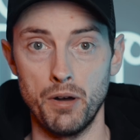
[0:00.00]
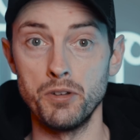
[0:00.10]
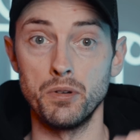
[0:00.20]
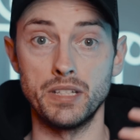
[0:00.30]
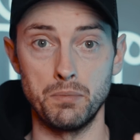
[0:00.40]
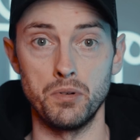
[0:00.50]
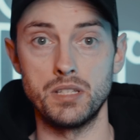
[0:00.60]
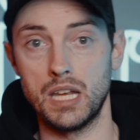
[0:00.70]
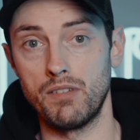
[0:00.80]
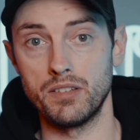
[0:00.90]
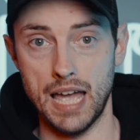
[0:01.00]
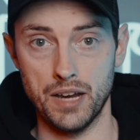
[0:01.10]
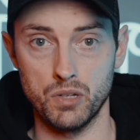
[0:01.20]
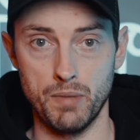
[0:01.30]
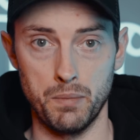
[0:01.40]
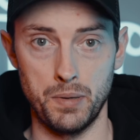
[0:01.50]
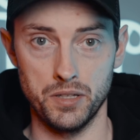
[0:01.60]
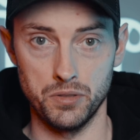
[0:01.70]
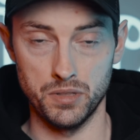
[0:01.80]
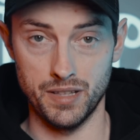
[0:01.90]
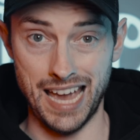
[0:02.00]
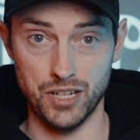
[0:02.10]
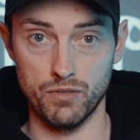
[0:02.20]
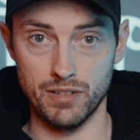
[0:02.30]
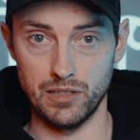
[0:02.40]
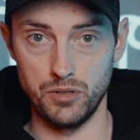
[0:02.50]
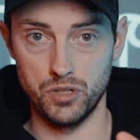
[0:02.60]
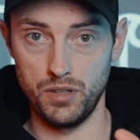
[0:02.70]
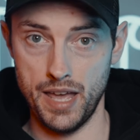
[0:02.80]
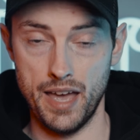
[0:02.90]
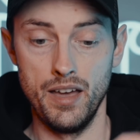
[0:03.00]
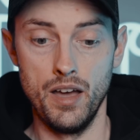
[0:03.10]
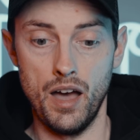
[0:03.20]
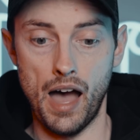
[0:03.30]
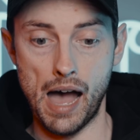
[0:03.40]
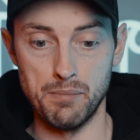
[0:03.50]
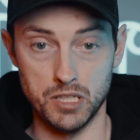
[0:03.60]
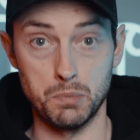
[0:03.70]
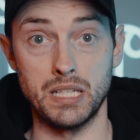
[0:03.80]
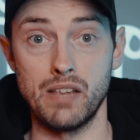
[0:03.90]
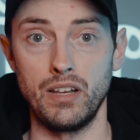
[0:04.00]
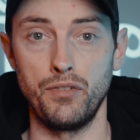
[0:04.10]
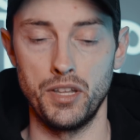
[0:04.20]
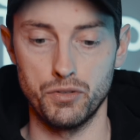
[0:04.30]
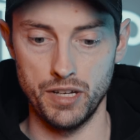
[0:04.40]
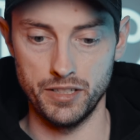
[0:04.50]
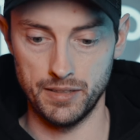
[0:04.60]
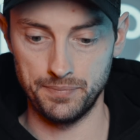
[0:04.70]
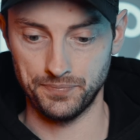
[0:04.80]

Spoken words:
well, so I did want to give those extra megapixels and that extra resolution there, specifically for this reason.